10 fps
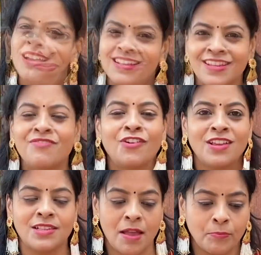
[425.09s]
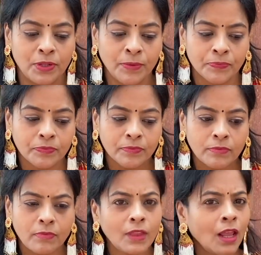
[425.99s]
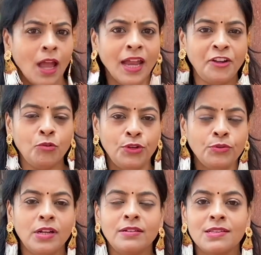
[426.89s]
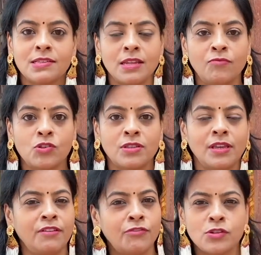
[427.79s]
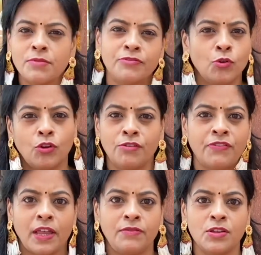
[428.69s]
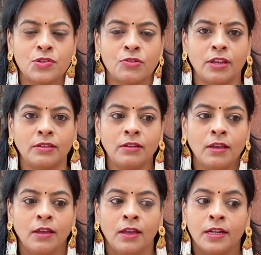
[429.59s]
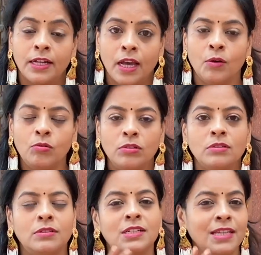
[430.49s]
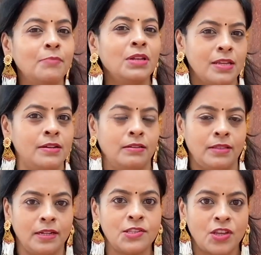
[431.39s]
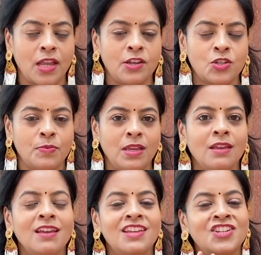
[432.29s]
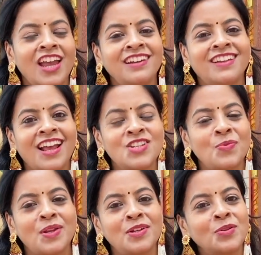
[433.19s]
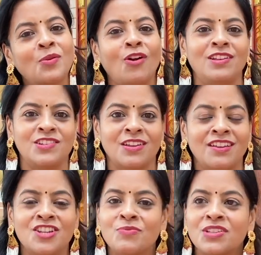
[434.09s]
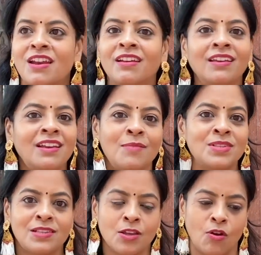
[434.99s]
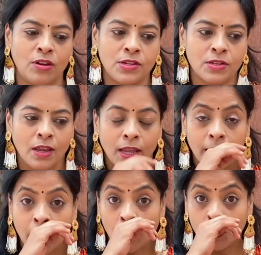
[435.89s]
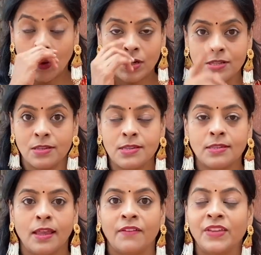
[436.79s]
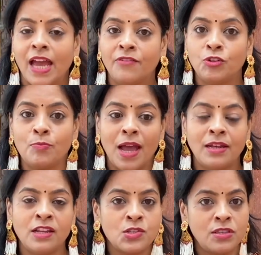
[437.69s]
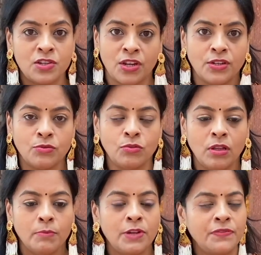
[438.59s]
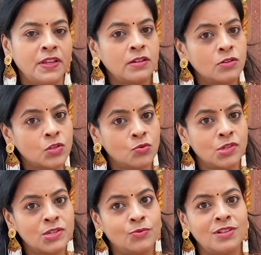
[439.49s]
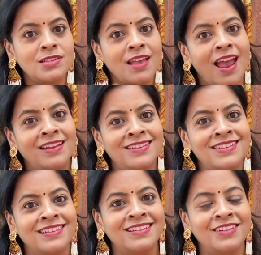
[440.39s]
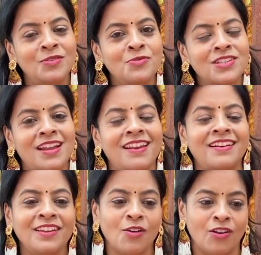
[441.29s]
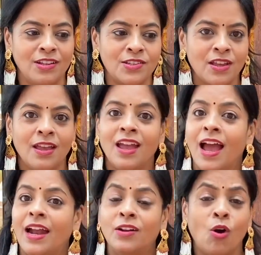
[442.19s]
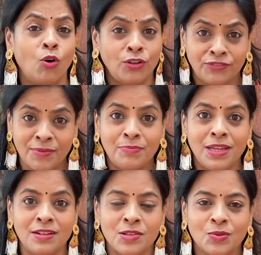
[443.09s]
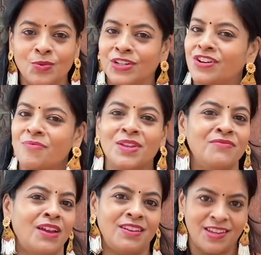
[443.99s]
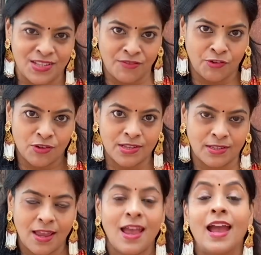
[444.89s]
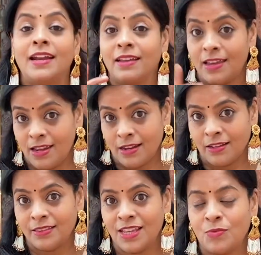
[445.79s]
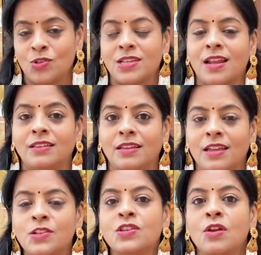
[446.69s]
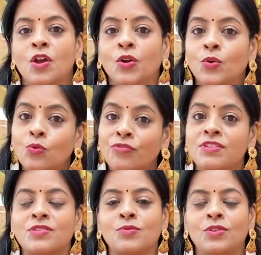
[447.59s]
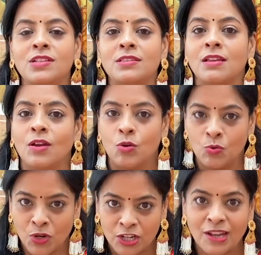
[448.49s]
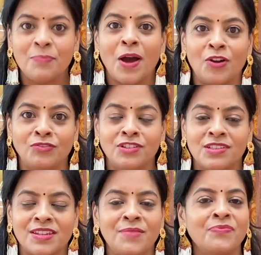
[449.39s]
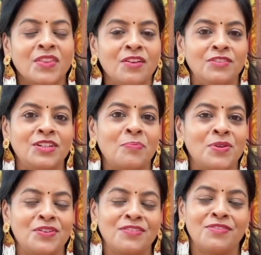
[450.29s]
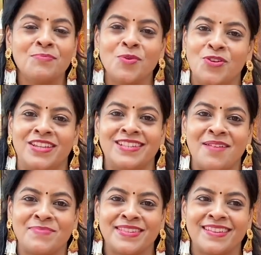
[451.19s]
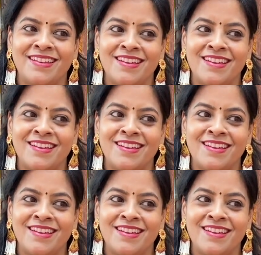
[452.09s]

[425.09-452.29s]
See, for example, I told you that this team was singing for some 4 or 5 years together. Now, the team lead, that is Jayalakshmi, she had graduated to college. She was studying in MCC college. Now, what is this? We have to manage the schedule between school students and this girl who is attending college. Had all of them been in school, it would have been very easy for us. And again, there was another hitch. Two of the students who were a part of this team were appearing for board exams.